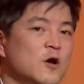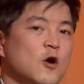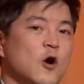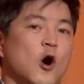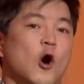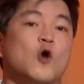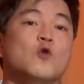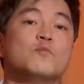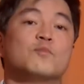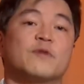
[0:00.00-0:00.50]

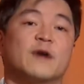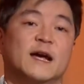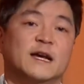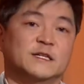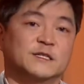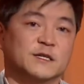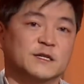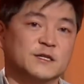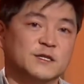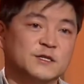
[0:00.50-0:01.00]
home
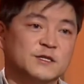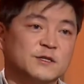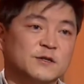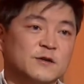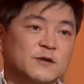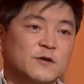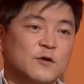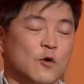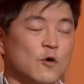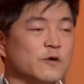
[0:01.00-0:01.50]
prices
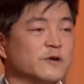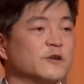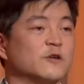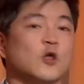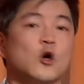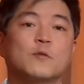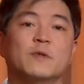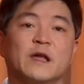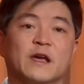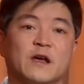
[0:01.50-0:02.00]
or the
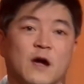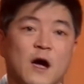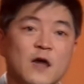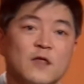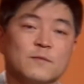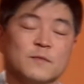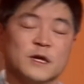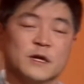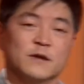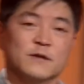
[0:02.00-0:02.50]
global
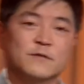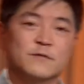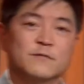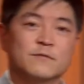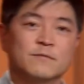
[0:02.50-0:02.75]
economy?